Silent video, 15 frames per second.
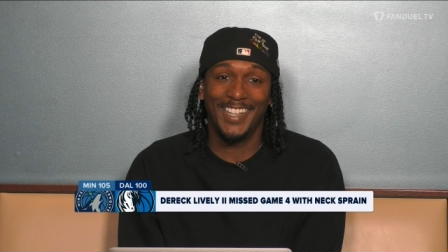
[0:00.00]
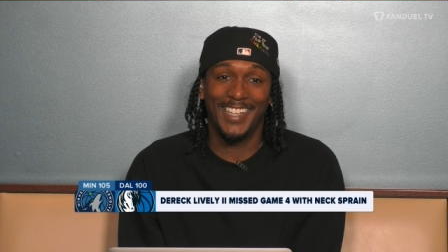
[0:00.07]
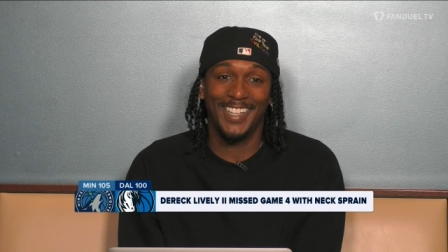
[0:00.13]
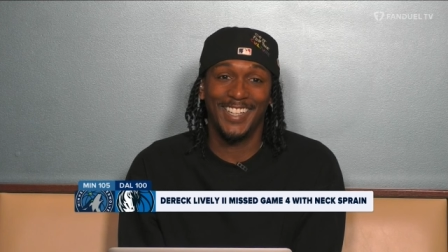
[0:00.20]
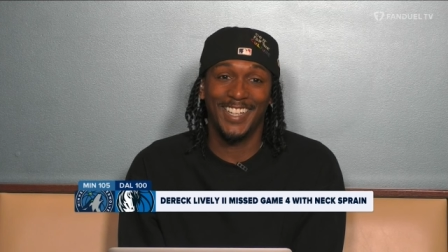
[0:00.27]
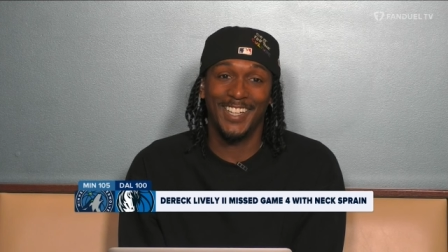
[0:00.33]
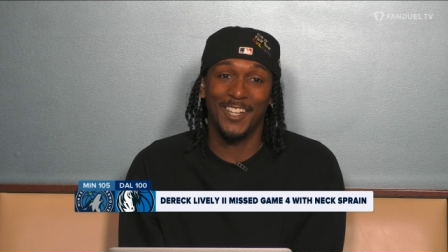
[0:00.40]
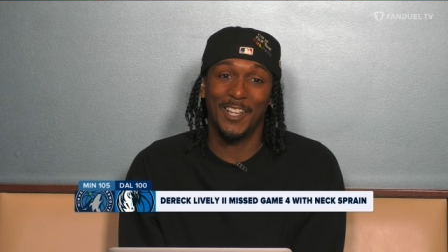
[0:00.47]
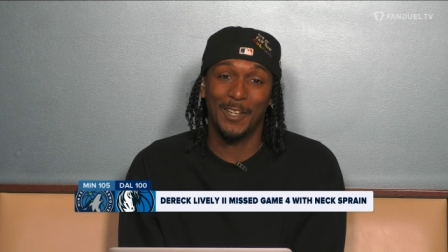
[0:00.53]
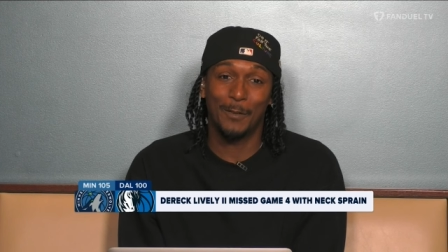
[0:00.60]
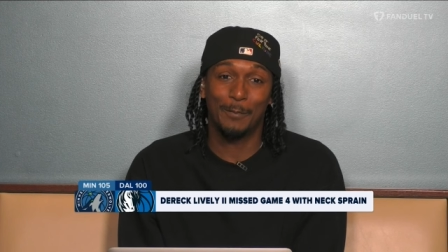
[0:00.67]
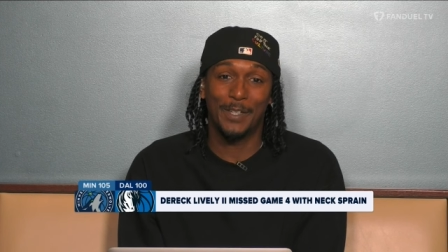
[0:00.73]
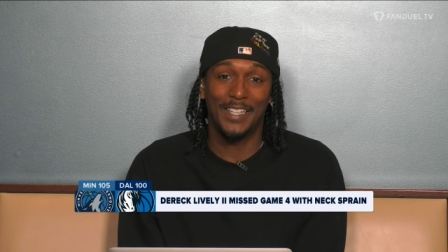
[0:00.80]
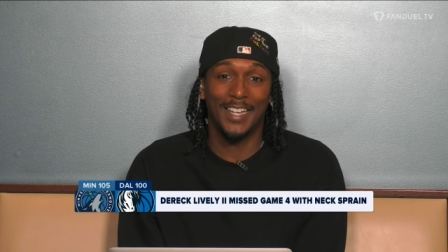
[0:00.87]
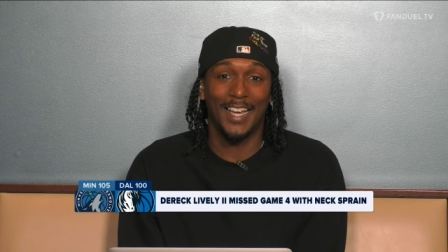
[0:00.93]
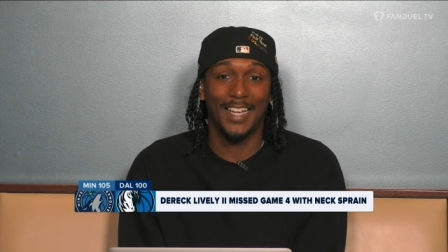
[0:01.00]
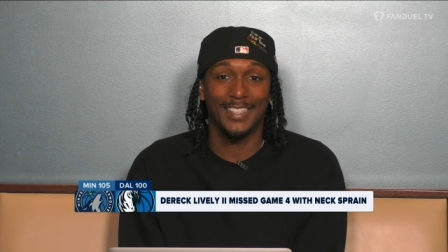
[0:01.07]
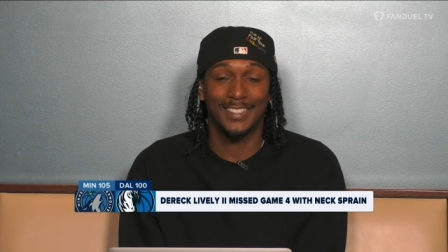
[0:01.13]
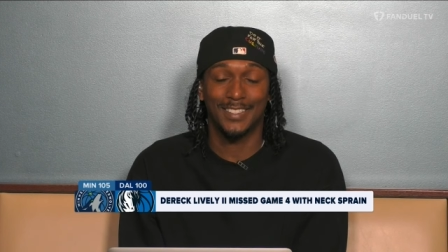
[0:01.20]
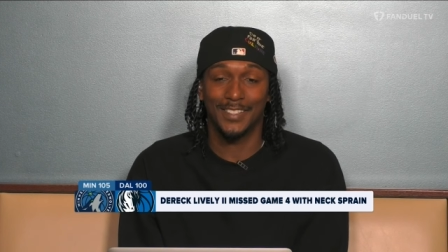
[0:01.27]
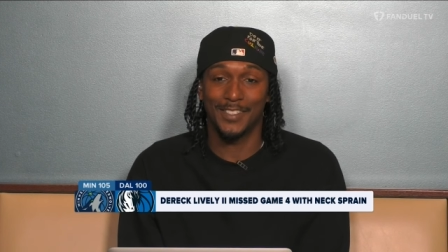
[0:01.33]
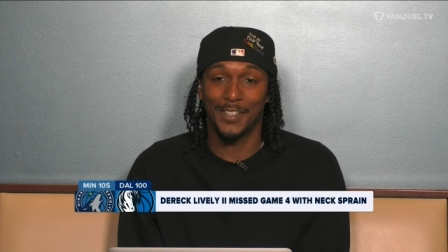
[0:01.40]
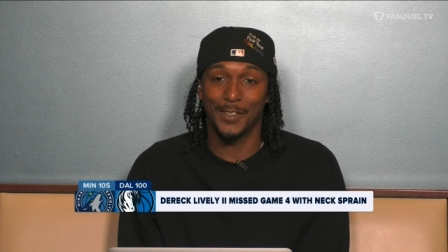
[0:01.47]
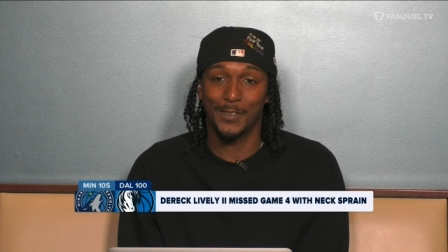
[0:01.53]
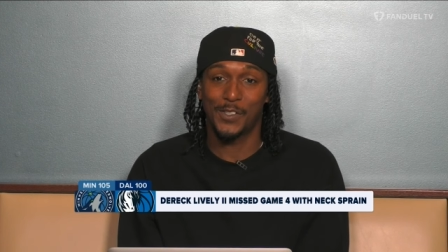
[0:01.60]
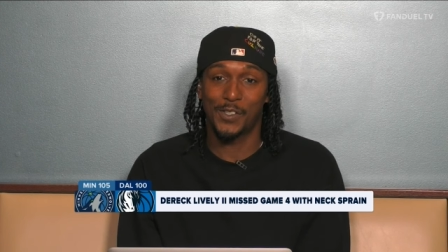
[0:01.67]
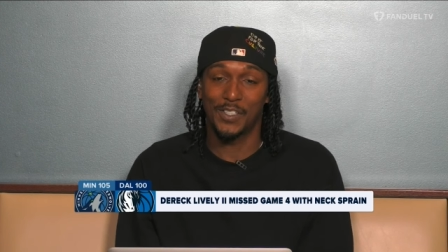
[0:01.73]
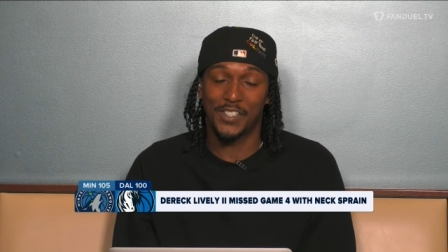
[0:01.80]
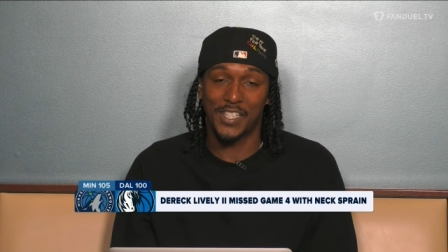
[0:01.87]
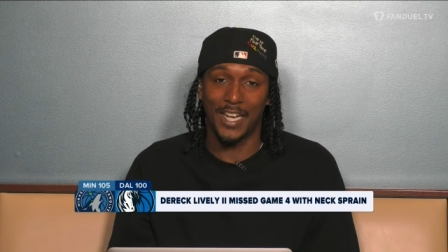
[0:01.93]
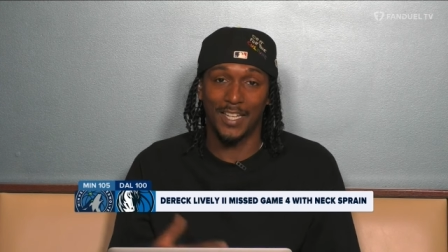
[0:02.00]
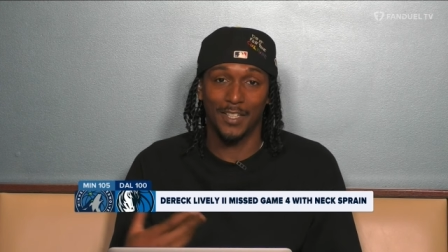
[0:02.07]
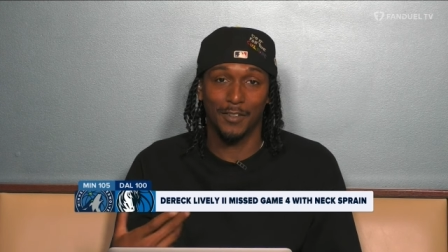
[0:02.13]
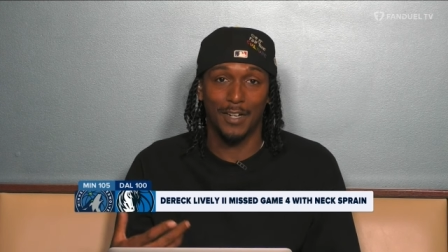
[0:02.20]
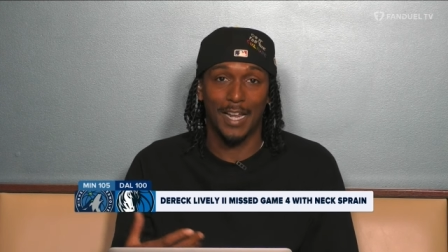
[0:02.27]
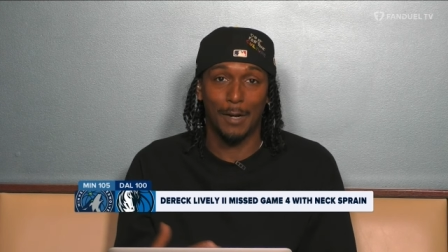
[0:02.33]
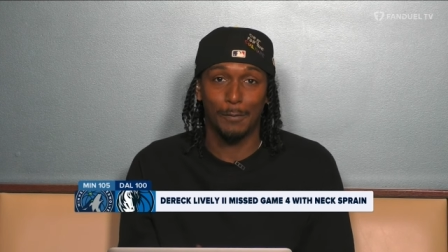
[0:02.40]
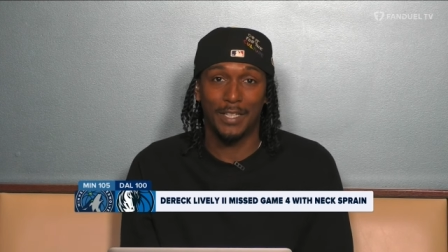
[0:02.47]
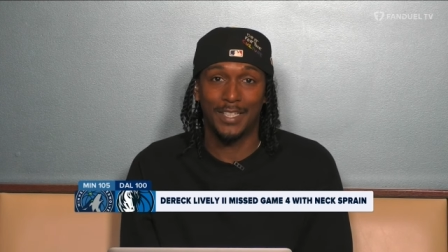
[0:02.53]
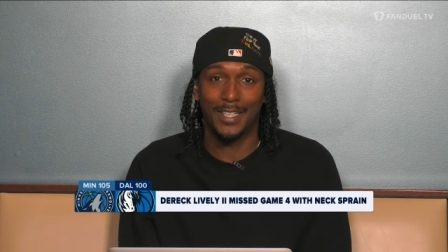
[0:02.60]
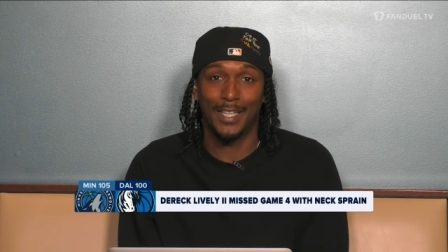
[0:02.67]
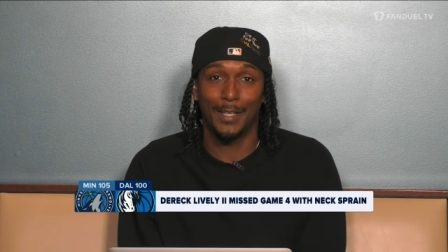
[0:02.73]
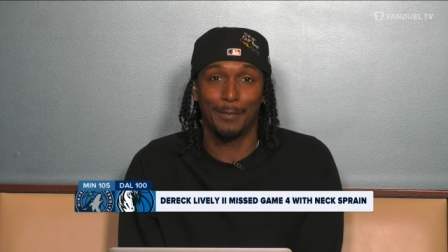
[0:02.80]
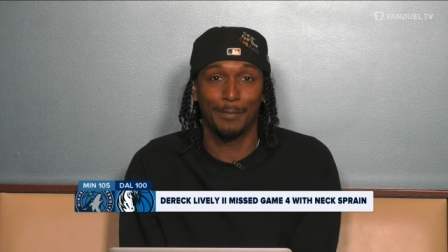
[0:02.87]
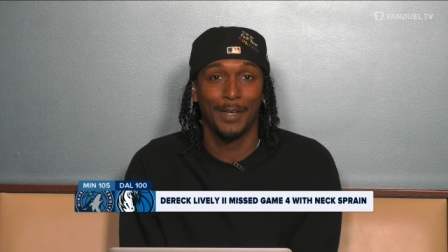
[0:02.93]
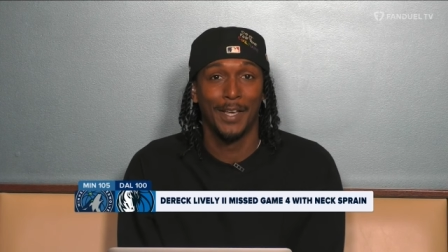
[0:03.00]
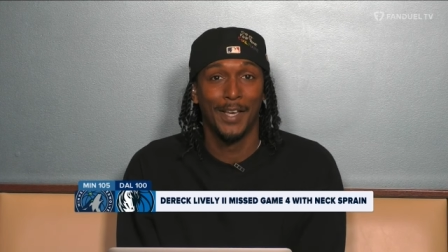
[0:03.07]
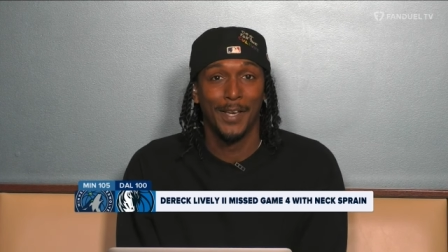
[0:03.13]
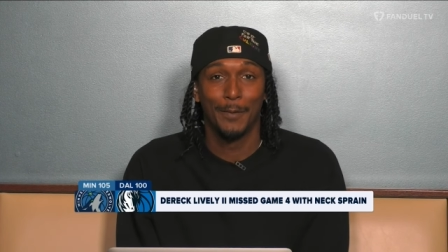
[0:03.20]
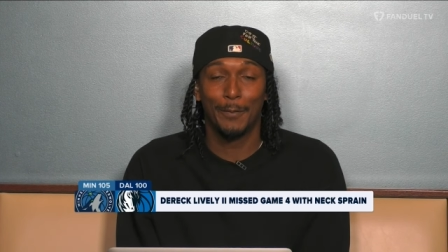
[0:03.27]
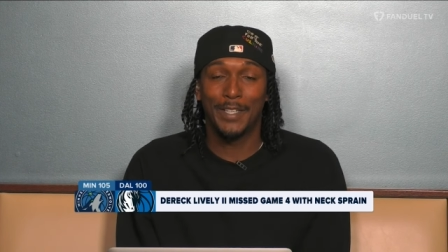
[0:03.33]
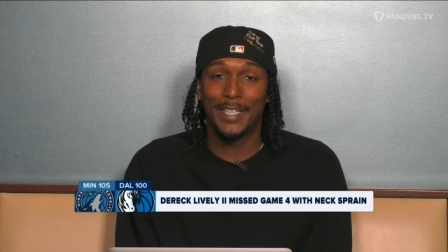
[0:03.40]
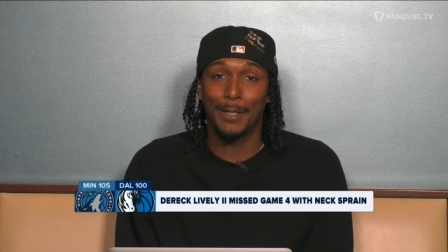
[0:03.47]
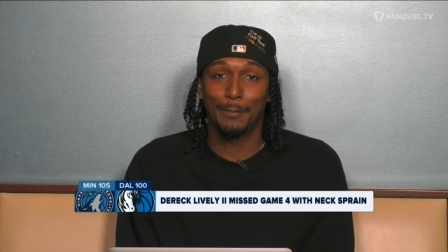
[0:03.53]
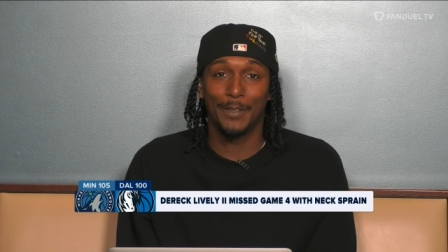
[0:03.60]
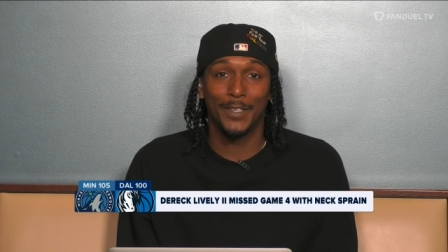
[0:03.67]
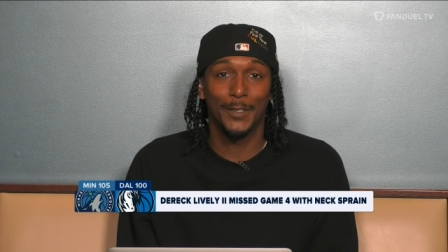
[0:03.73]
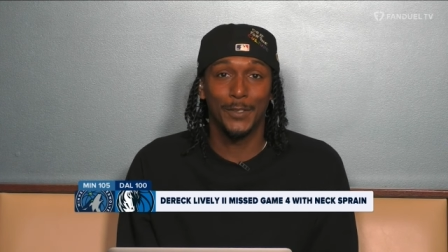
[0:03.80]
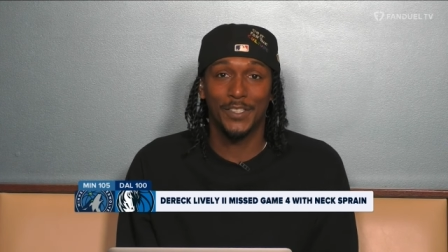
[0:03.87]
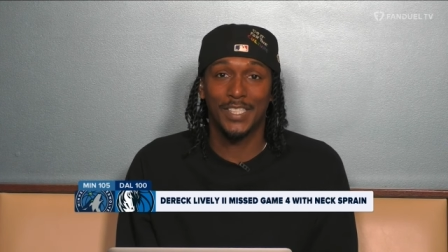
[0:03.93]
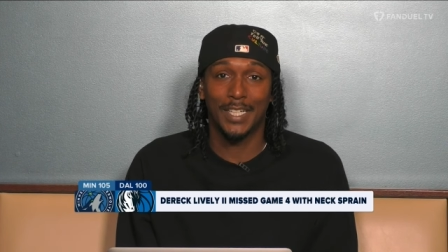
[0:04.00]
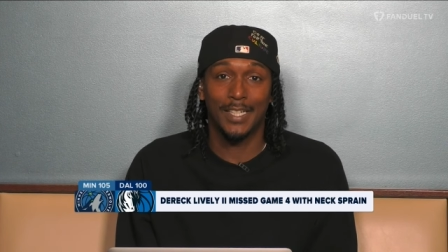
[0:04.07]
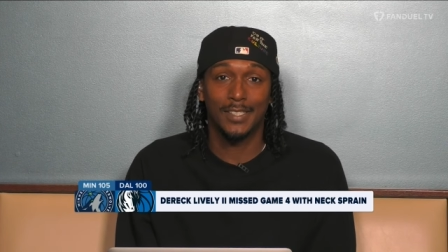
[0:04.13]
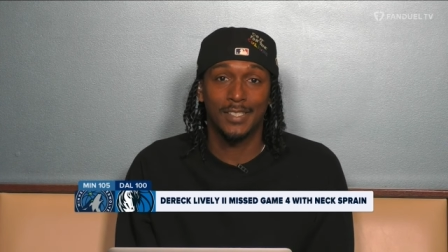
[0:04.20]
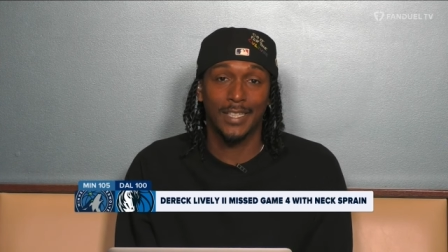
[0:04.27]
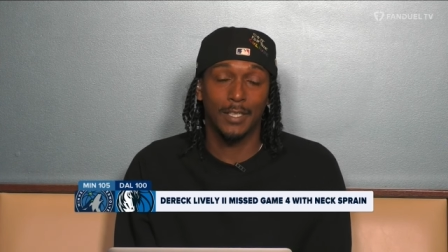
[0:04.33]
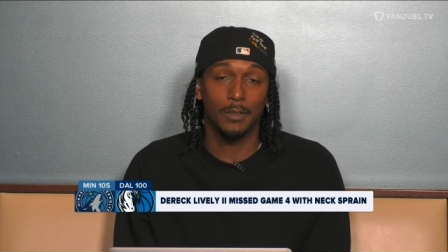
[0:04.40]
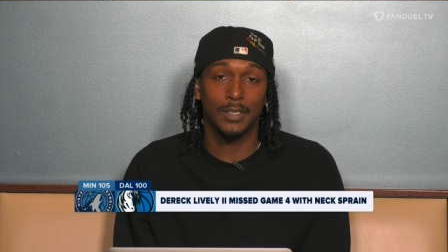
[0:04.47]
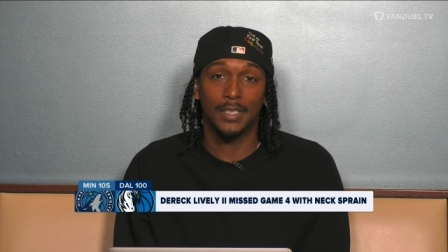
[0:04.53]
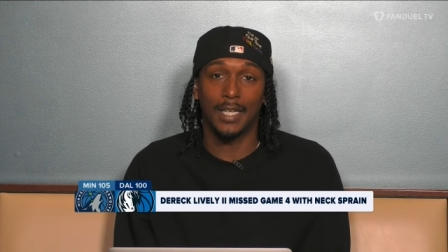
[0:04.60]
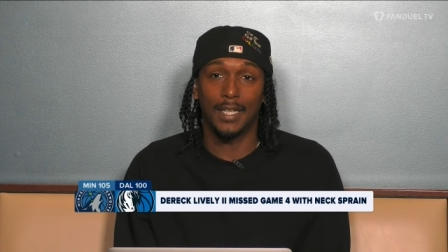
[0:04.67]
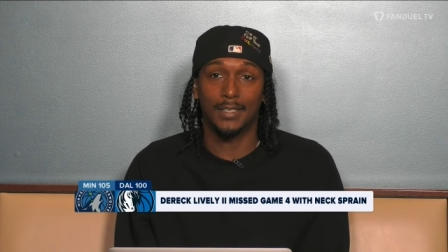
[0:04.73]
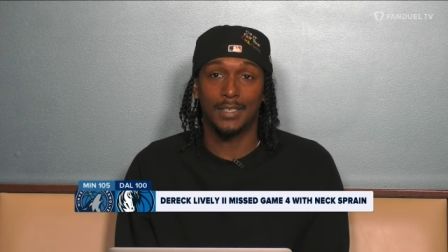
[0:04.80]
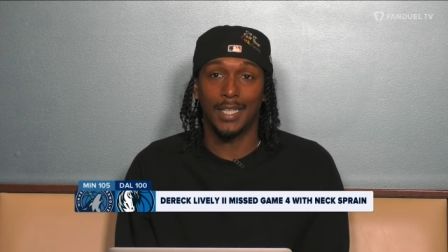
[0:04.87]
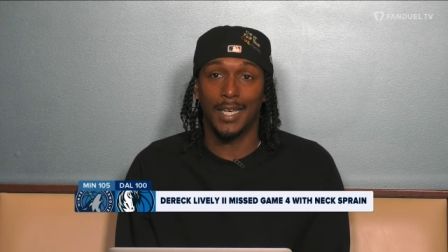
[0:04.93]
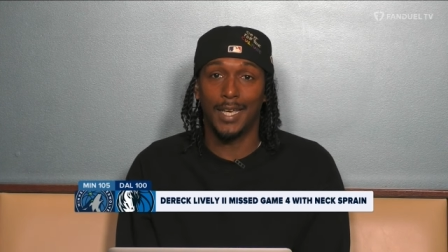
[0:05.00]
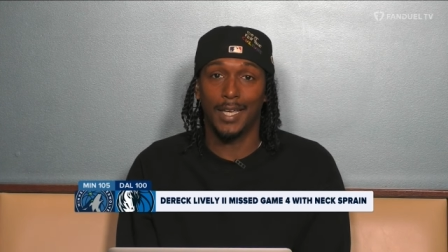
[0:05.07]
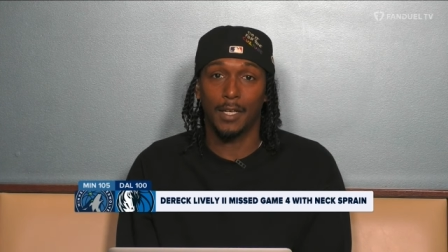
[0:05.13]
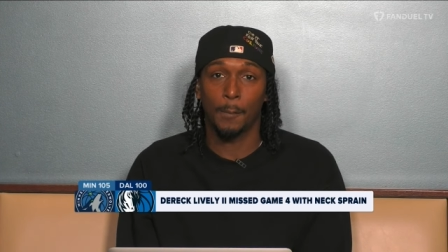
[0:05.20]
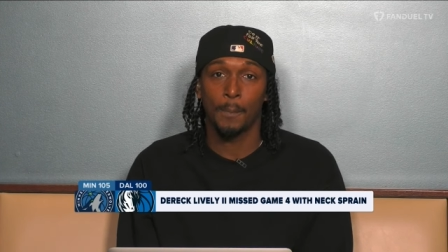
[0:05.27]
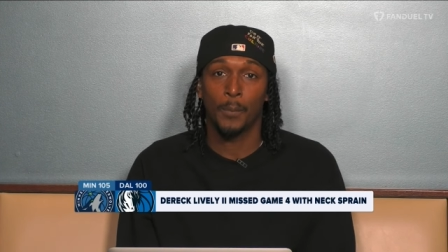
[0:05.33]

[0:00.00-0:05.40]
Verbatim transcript: It'll be nice. You know, Chandler and I, we keep alluding to that single side tag.